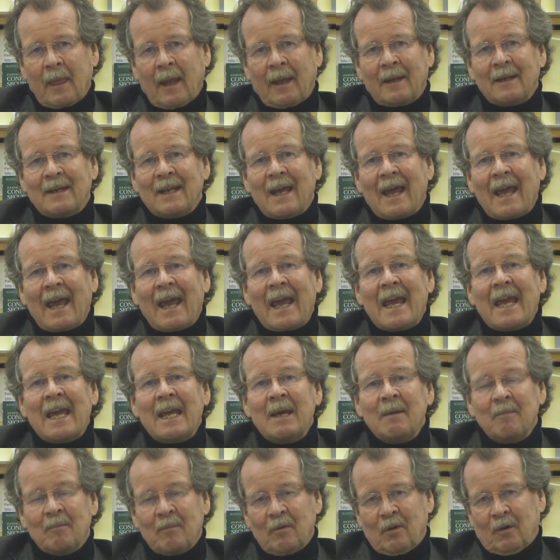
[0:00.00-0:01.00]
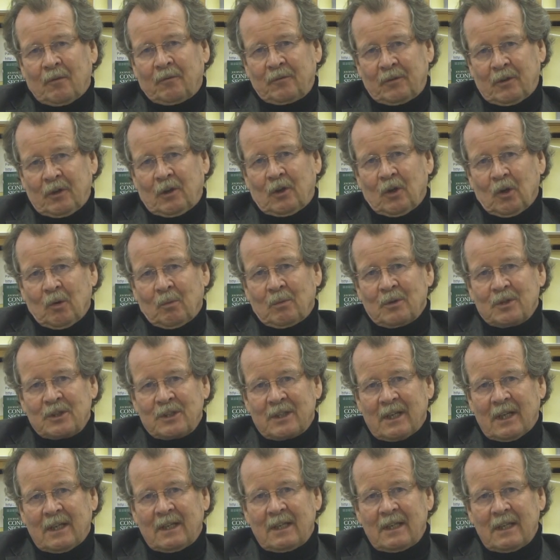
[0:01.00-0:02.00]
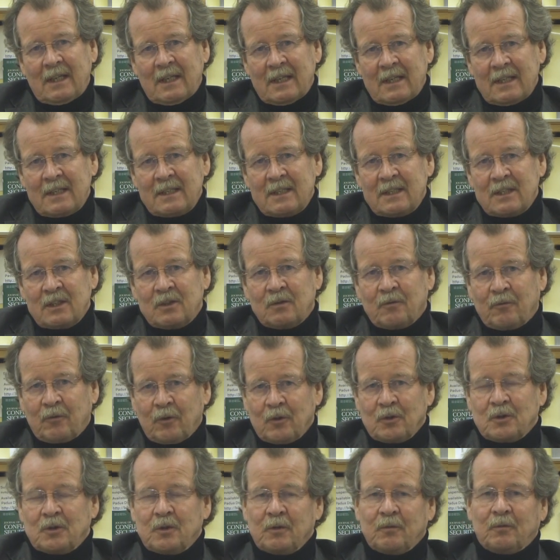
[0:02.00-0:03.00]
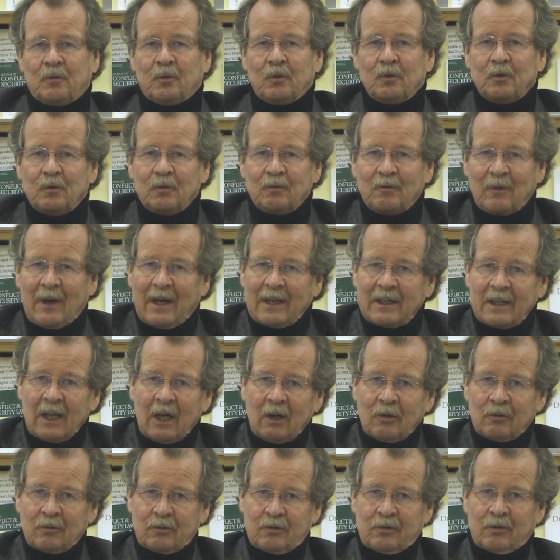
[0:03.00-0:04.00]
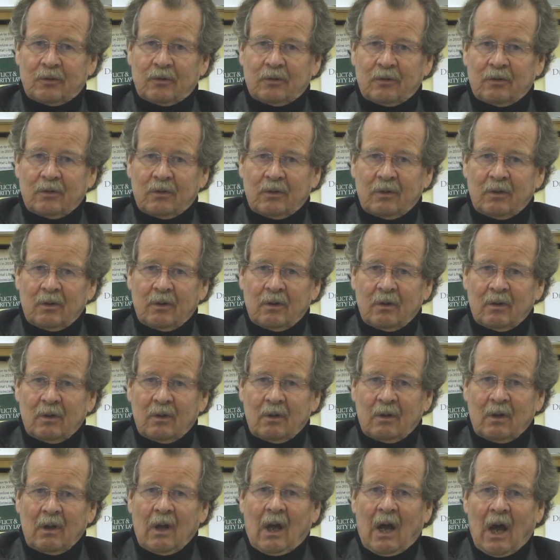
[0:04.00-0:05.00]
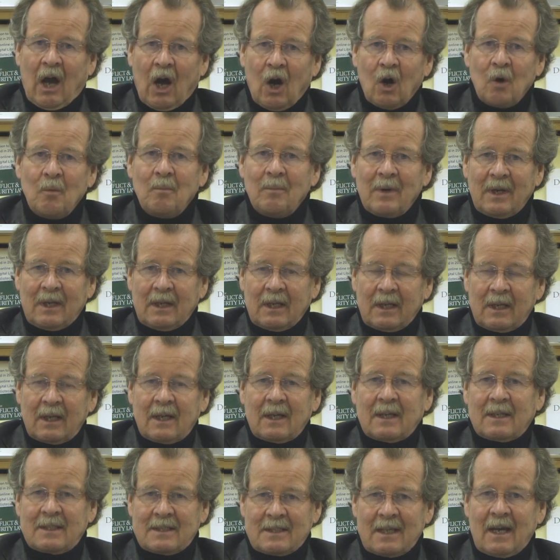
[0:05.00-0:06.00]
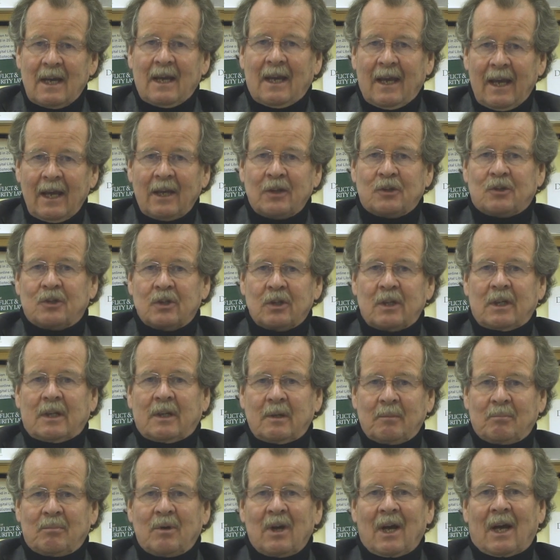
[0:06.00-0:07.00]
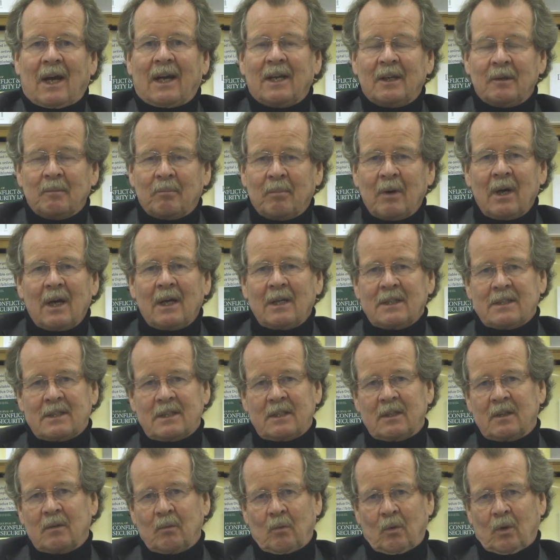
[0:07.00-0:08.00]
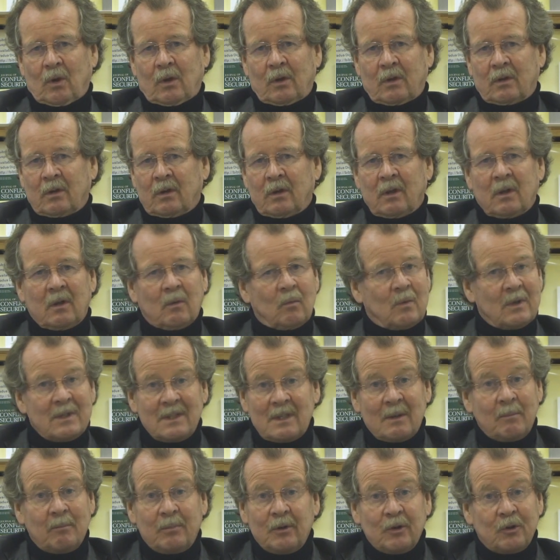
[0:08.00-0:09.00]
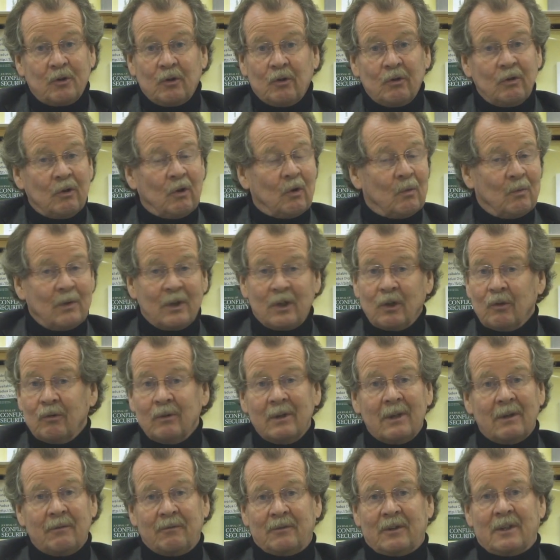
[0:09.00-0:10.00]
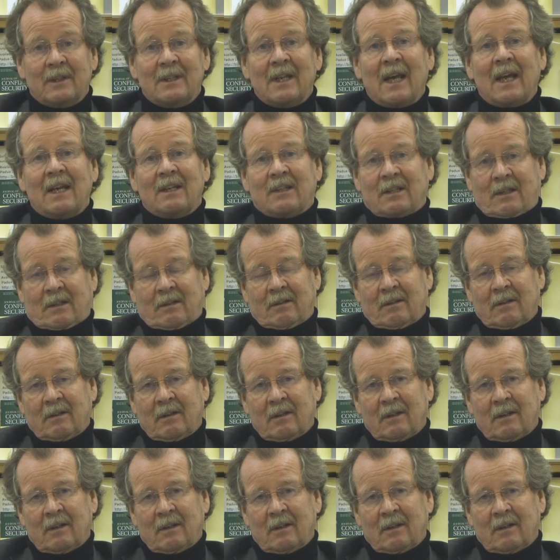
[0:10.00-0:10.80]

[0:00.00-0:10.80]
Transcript: And the aim of the global study is, first of all, to find out how many kids are actually behind bars in the world. We simply don't know. We don't have the data.